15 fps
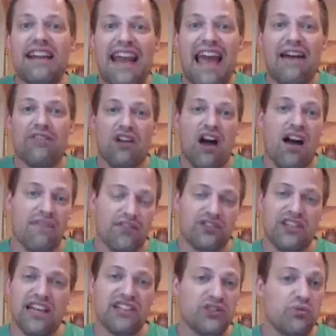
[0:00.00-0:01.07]
and have a
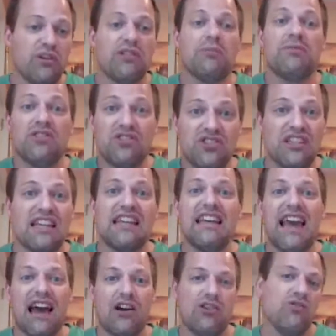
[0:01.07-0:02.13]
conversation with them to see
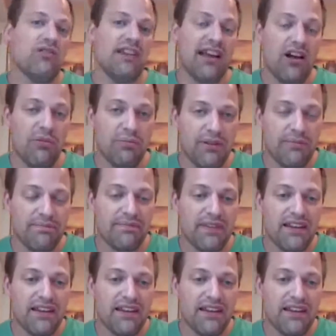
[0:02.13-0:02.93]
how you can help them.